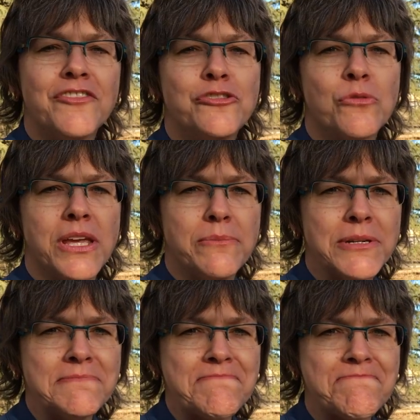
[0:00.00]
have a dream,
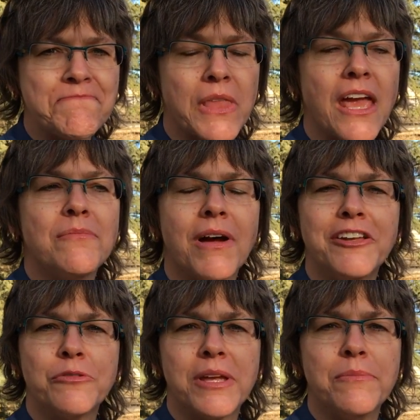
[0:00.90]
and my
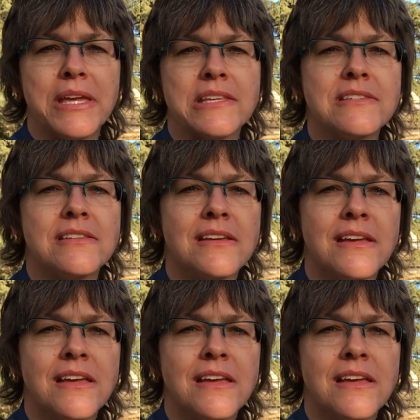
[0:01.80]
dream is